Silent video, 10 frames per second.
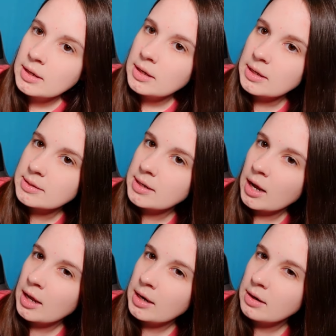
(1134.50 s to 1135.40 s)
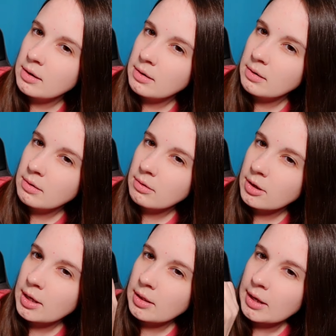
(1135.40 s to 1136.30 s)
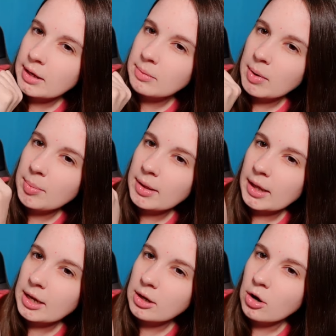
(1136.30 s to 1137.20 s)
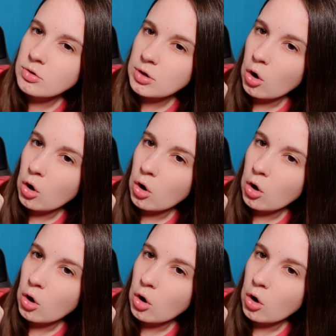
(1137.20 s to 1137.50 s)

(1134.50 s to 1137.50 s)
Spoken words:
It's not looking like it maybe like goes